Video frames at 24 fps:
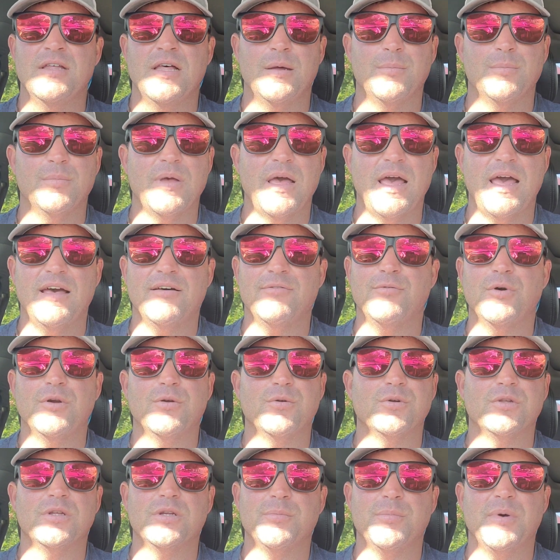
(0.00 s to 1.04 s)
I'm halfway
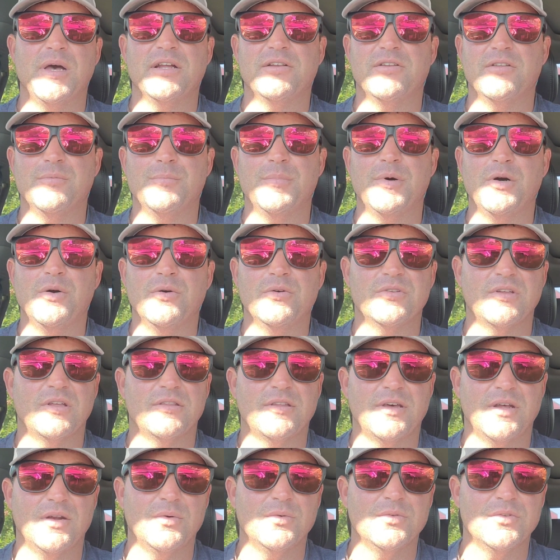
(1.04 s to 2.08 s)
reeling it back to the boat because I
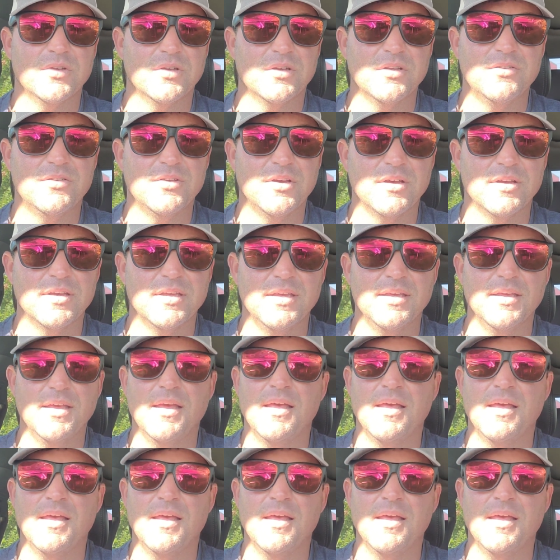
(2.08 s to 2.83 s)
thought it was a Kentucky.